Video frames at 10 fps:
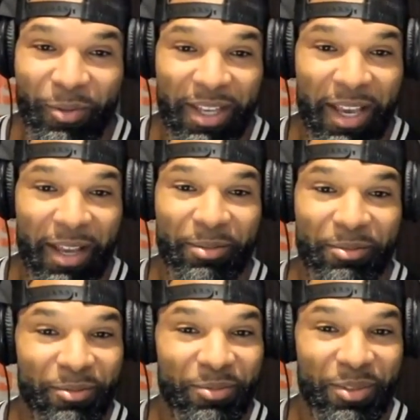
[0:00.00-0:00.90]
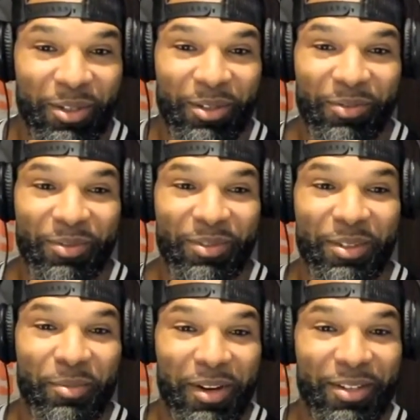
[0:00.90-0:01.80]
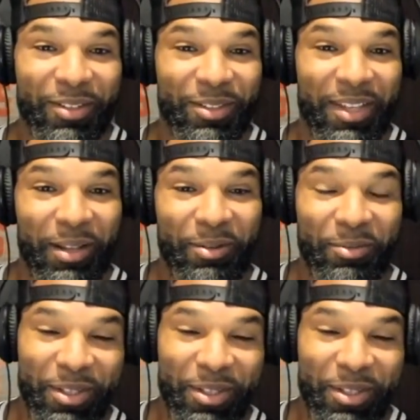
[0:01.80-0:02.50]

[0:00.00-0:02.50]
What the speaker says: when the Bears, Caleb